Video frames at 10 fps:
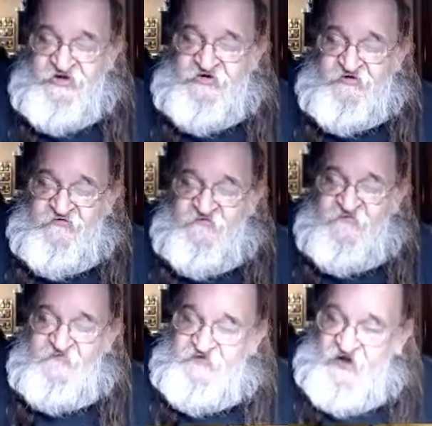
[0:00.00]
to
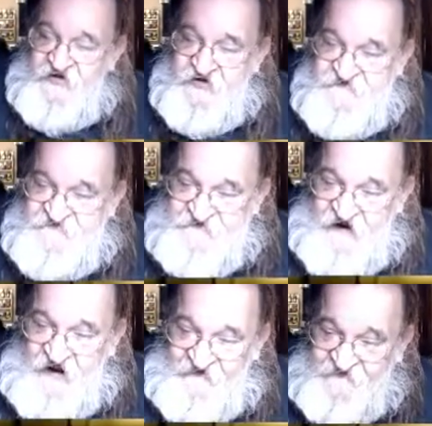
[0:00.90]
study
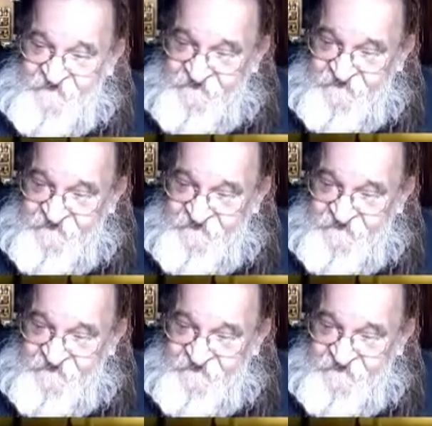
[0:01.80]
Jack